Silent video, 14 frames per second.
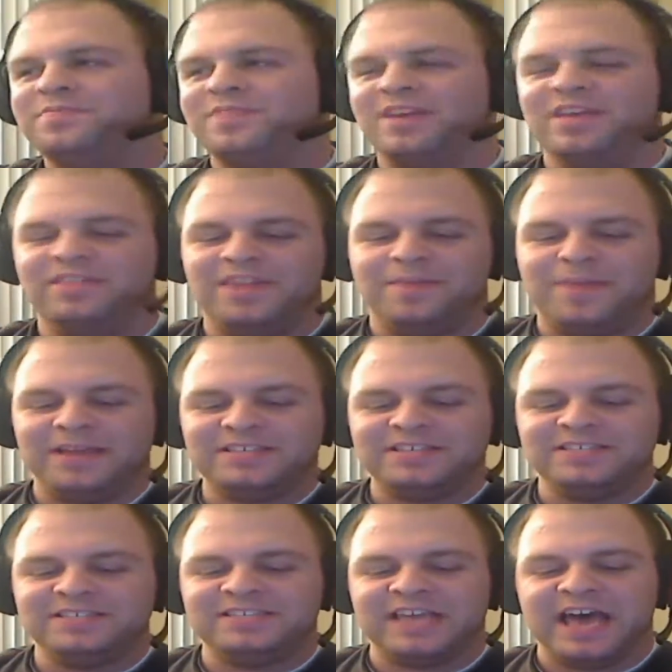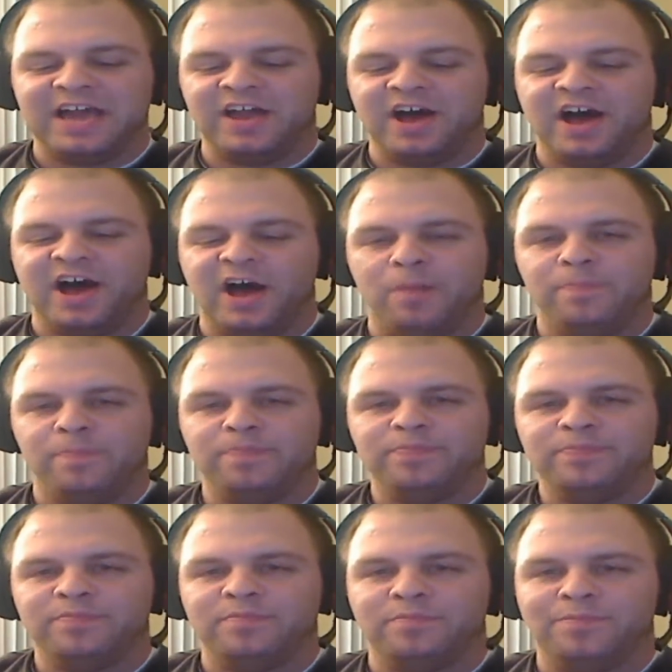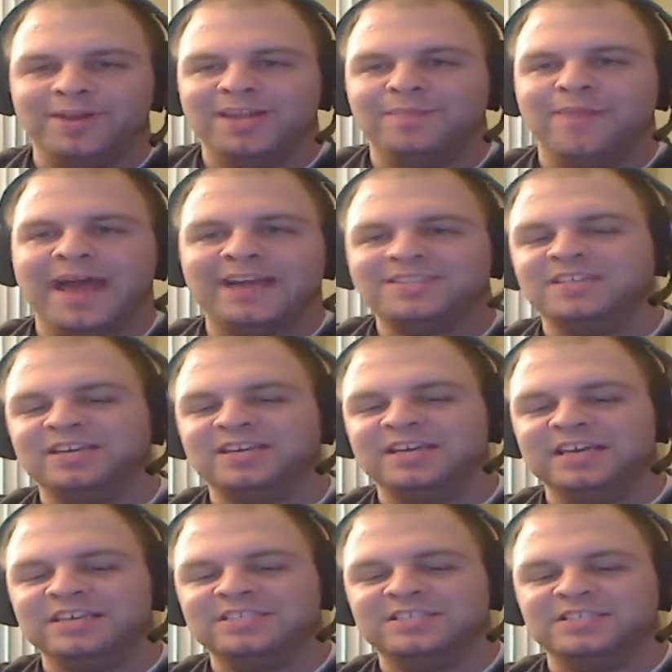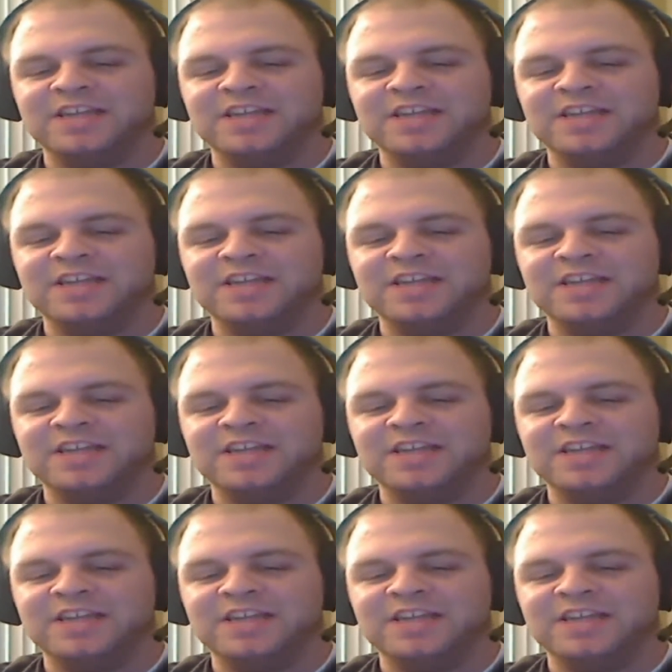they basically said minning maxing is